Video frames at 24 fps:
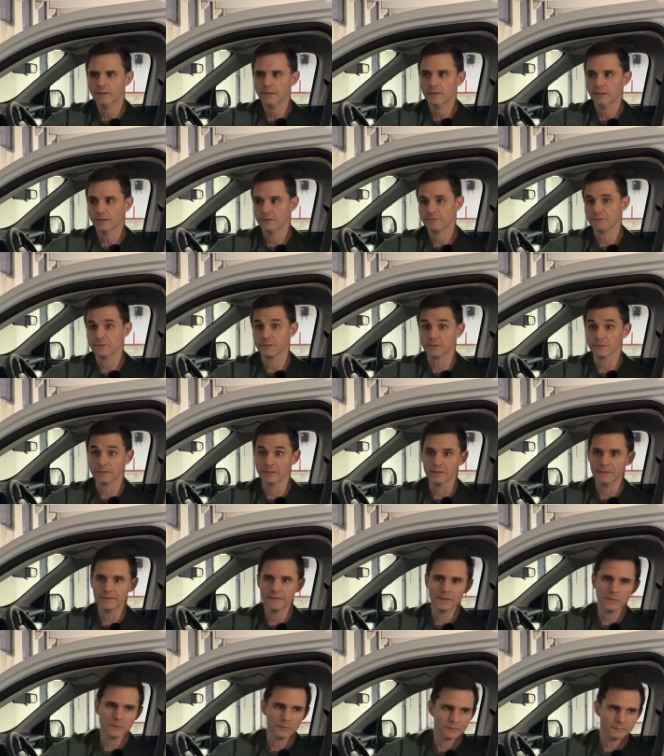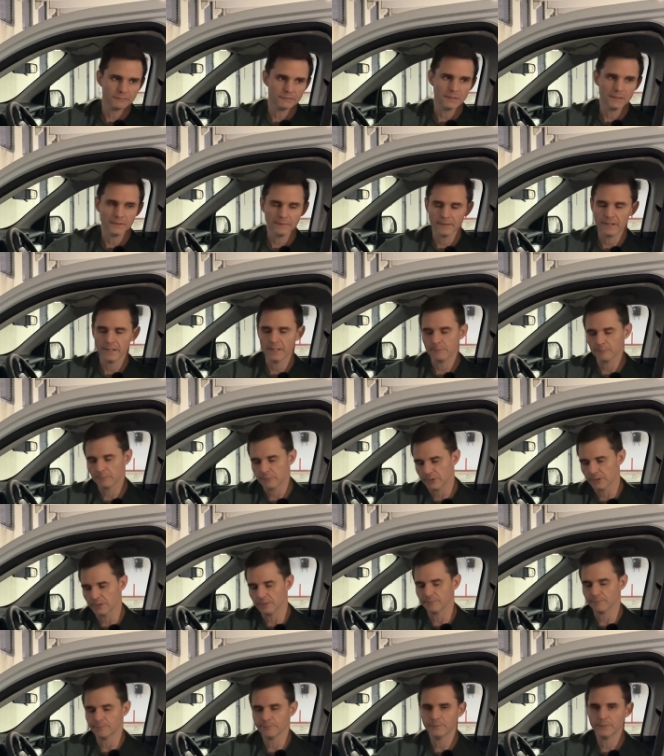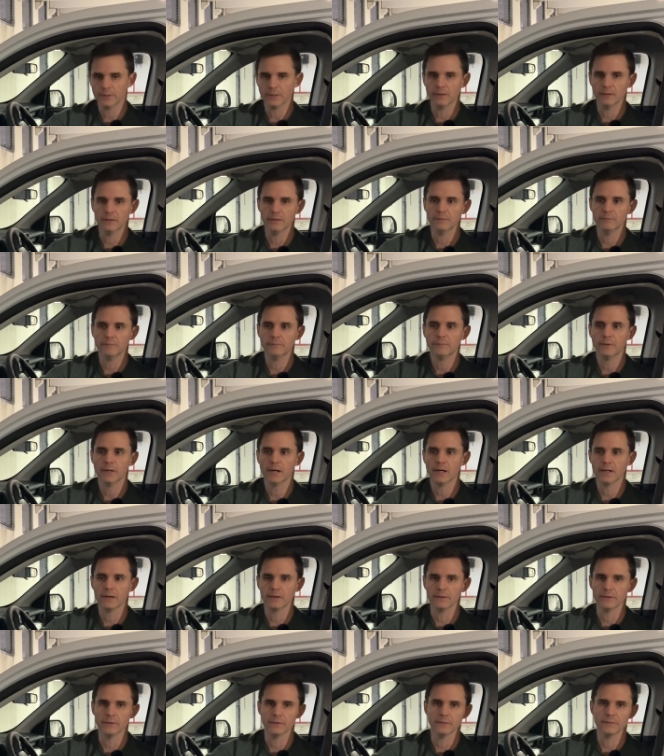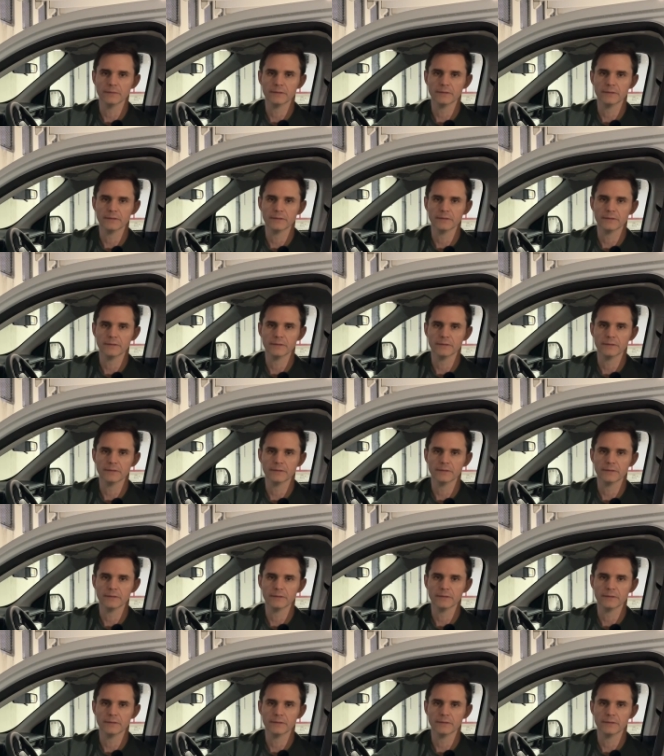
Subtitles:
I figured that they would have done that, but you know, I don't know.